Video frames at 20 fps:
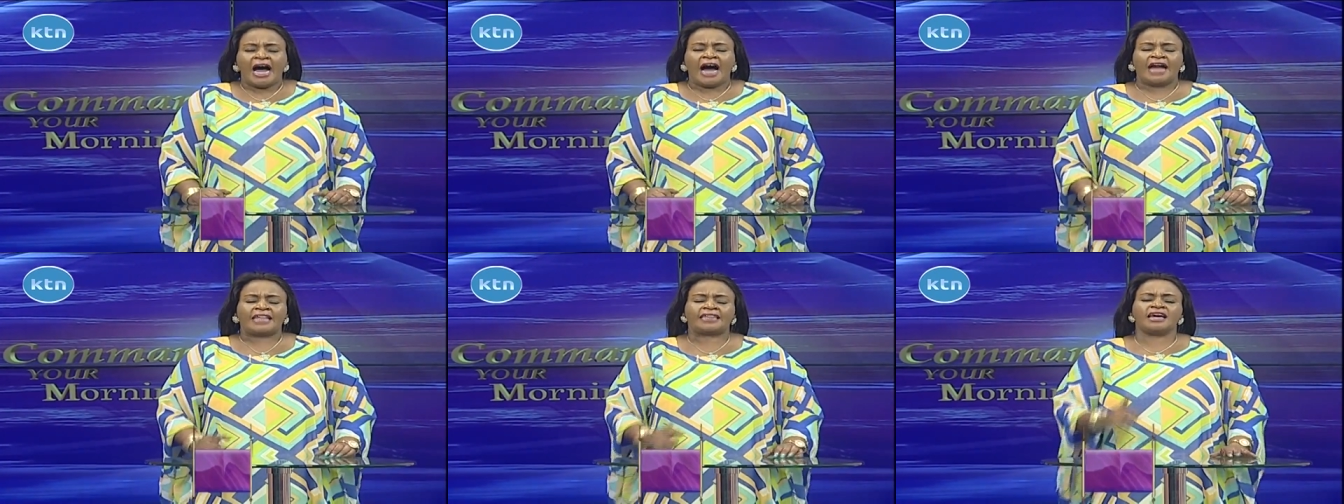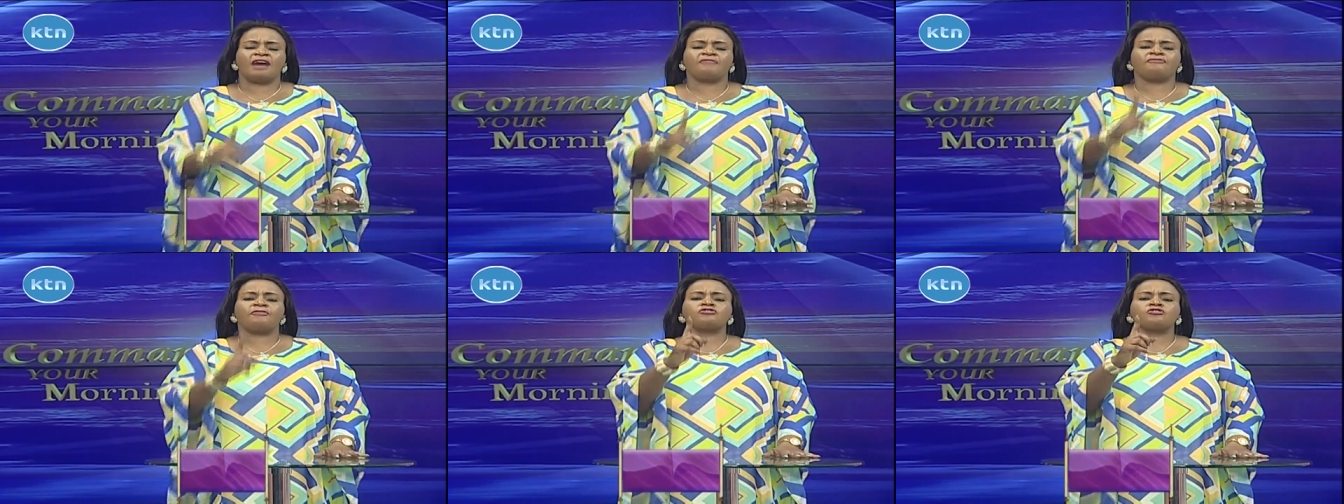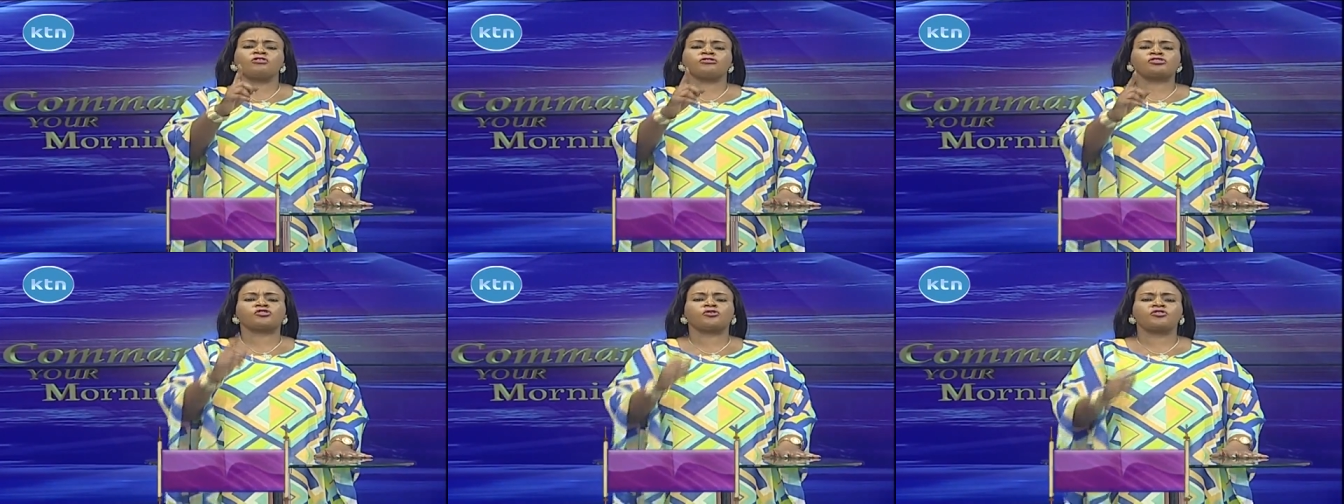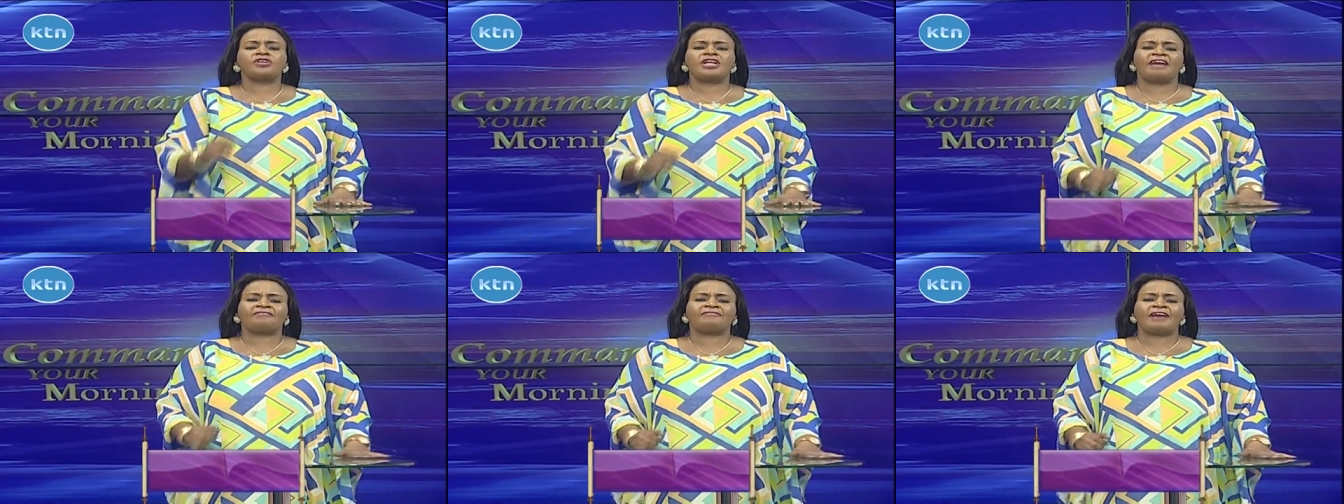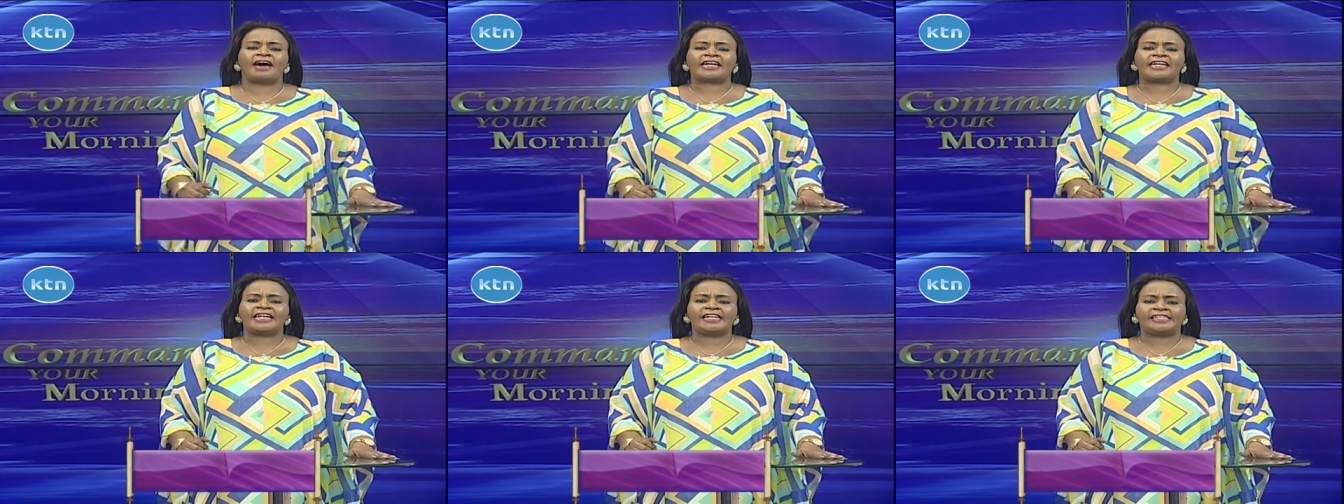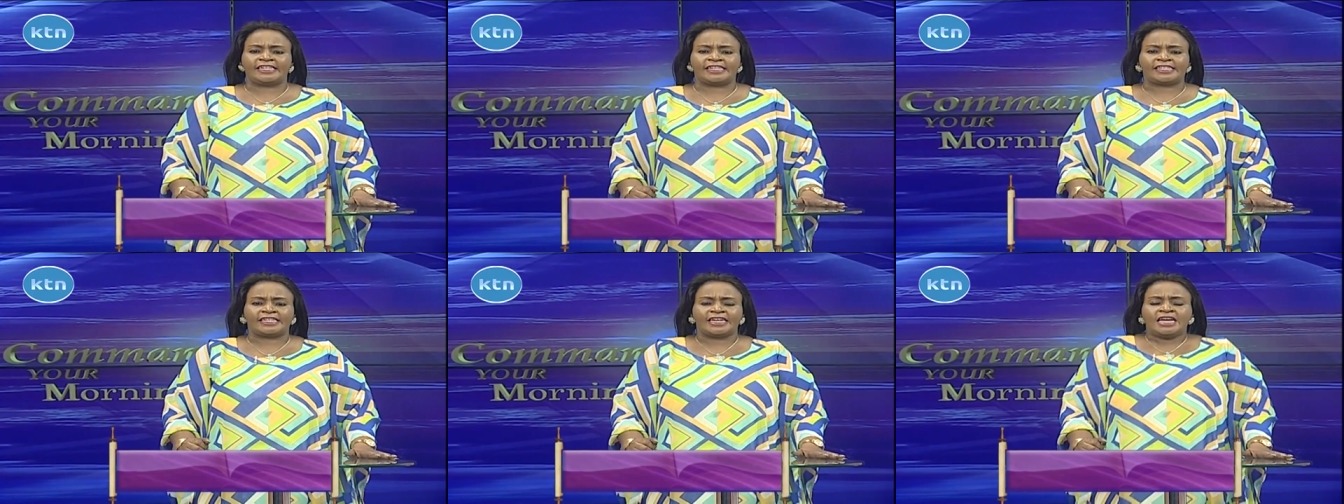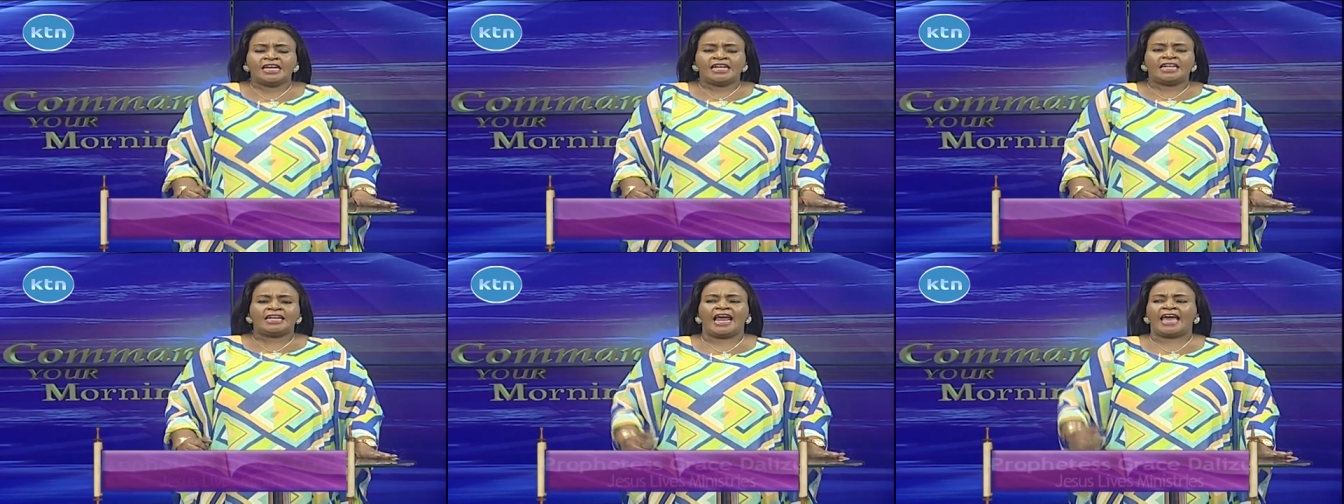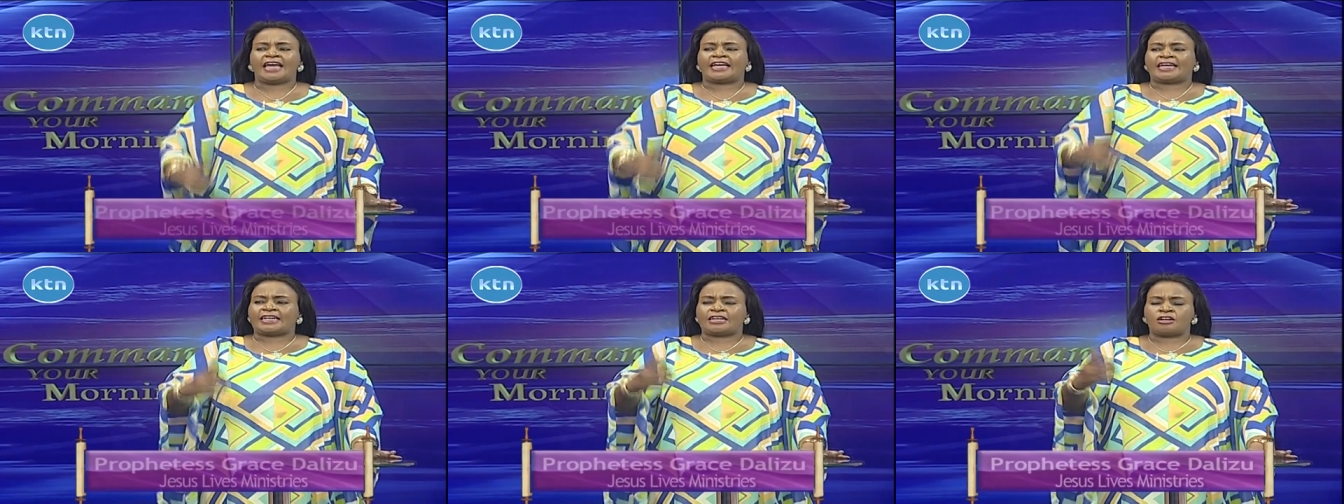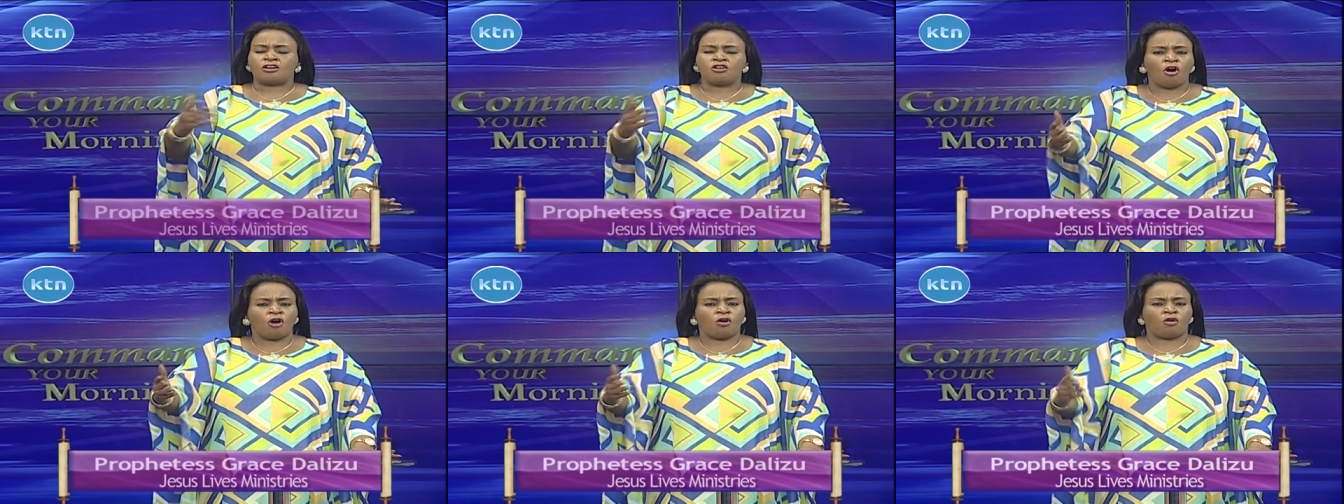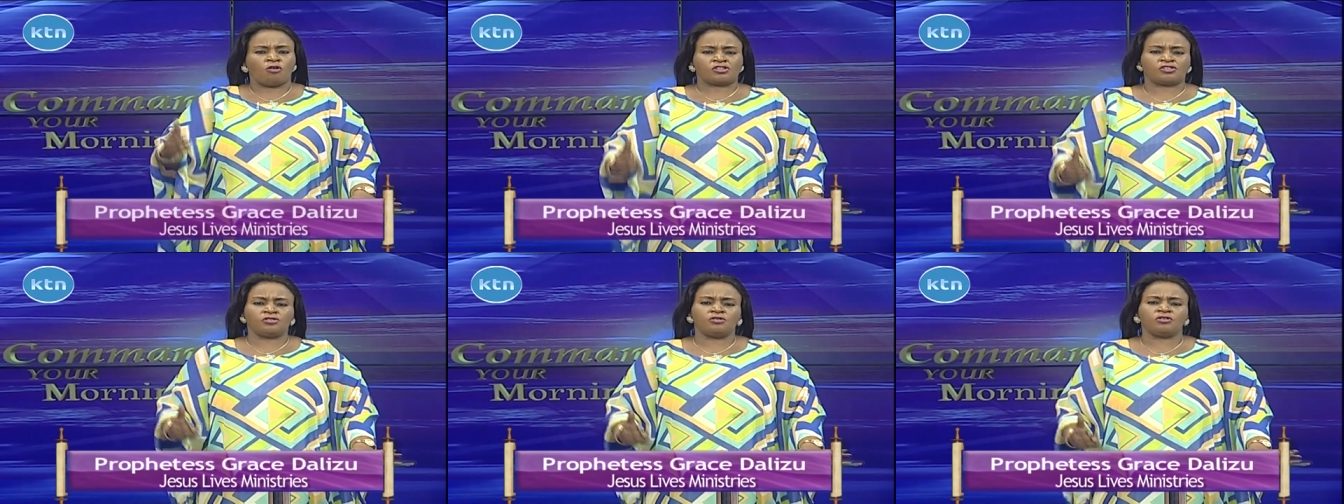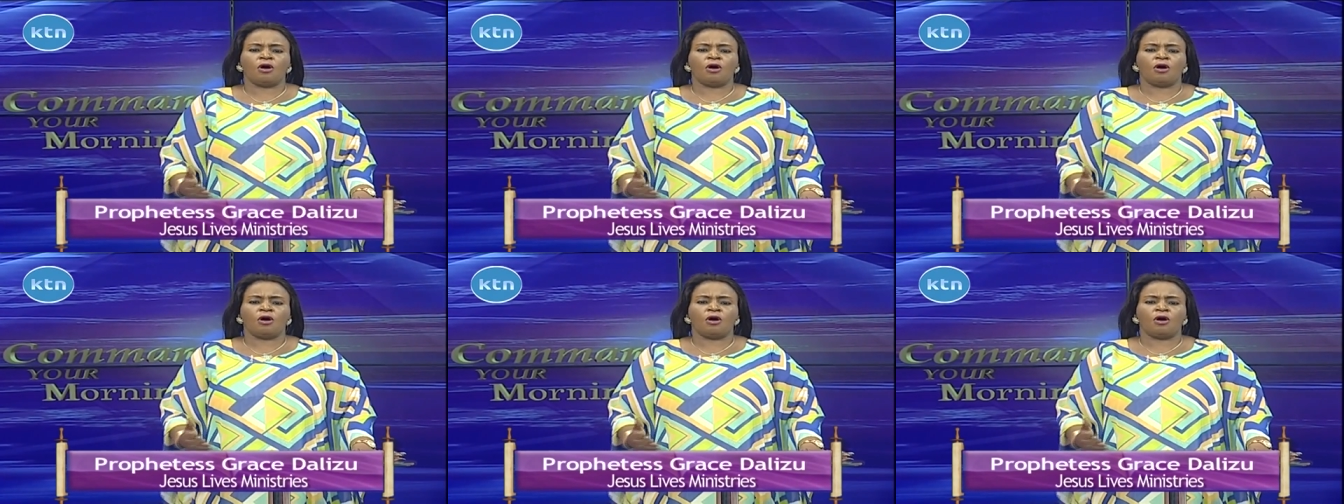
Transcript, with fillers: And therefore, you should never read it like logos.